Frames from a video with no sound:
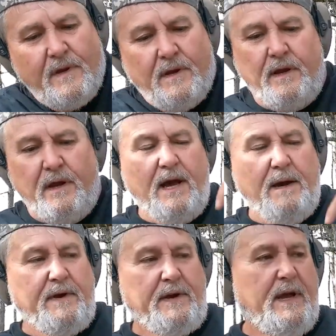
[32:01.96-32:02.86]
Yeah,
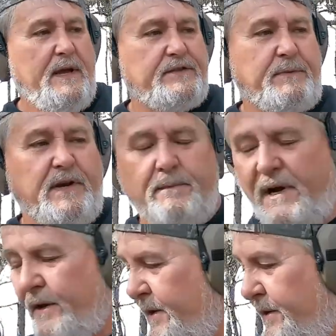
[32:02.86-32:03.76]
but yeah, it's been in my
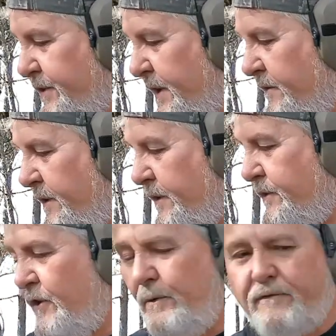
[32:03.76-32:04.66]
gun safe in the
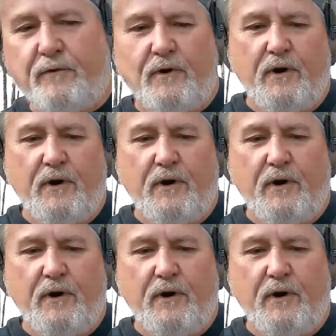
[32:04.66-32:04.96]
tube for a